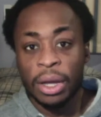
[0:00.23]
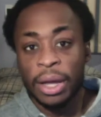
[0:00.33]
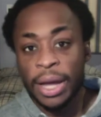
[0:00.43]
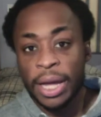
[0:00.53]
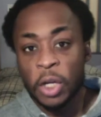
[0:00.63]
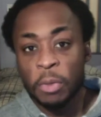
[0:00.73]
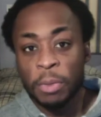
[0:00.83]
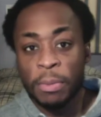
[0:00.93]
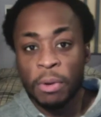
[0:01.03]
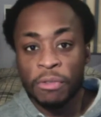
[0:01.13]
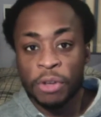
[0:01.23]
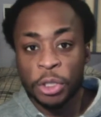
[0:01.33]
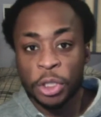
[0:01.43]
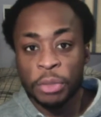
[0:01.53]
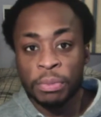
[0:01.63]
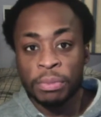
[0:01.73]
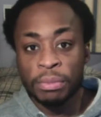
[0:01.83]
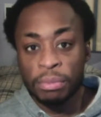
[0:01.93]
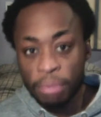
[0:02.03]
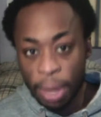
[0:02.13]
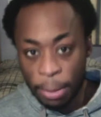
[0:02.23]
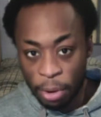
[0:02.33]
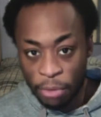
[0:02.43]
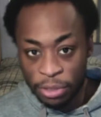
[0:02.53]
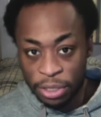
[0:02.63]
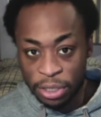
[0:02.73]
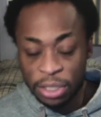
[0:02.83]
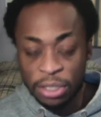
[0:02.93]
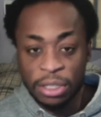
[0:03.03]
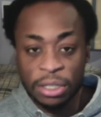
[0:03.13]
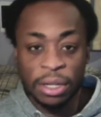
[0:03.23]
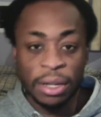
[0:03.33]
Hello, people of YouTube, my brothers and sisters.